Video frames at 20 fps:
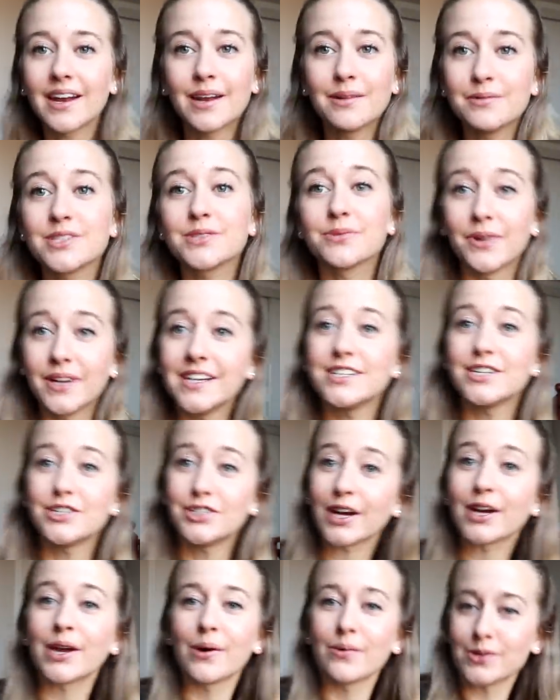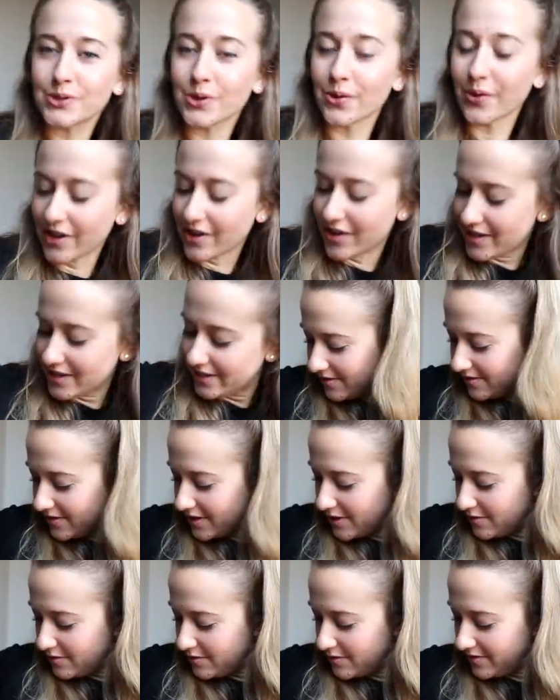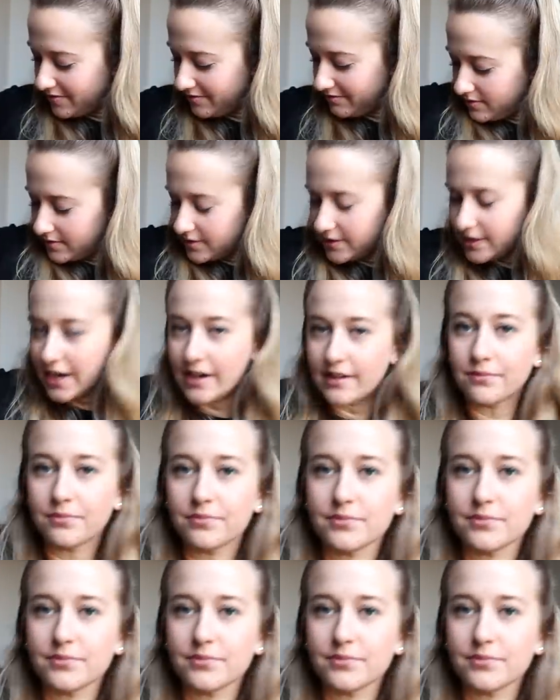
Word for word: and I'm just wanting to check out what's going on. Oh no. Yeah,